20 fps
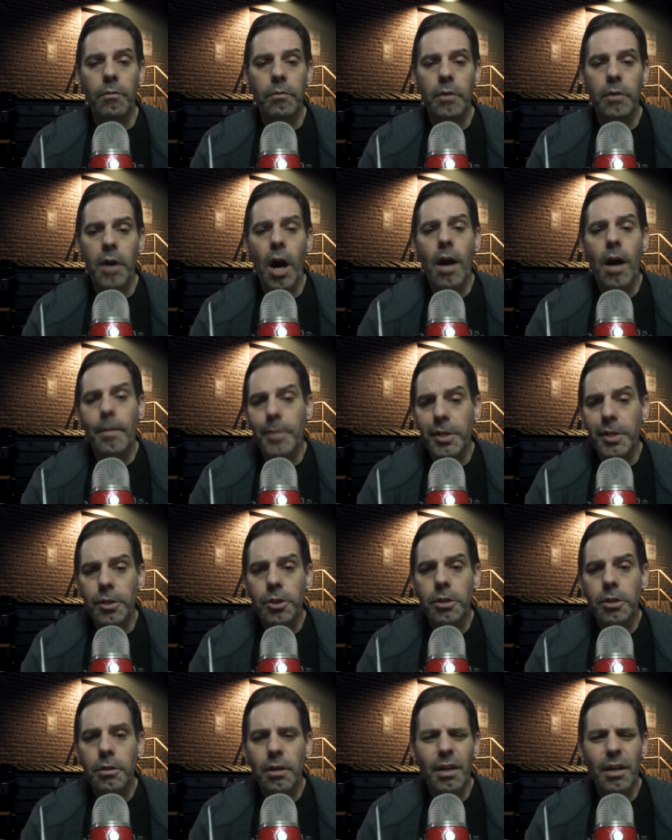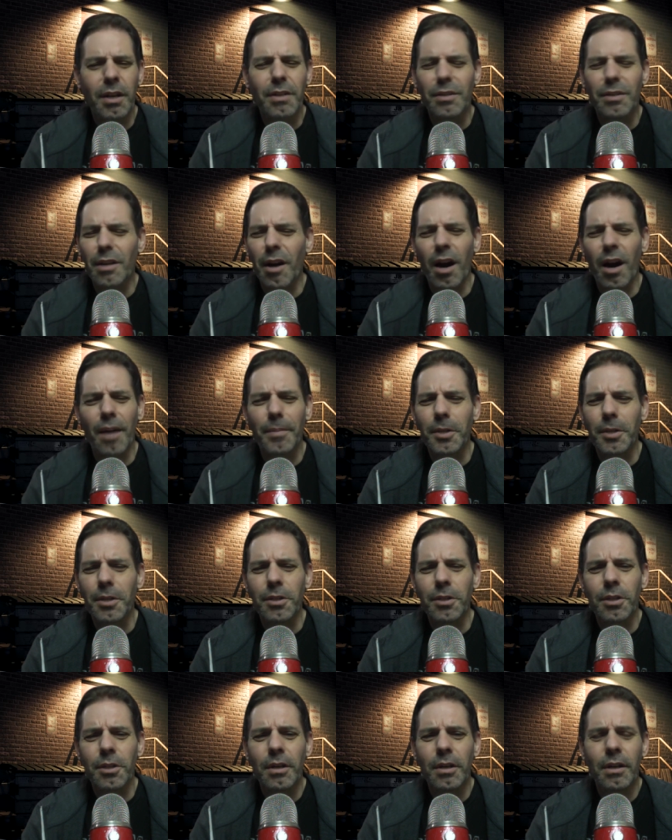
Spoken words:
garbage. It is garbage.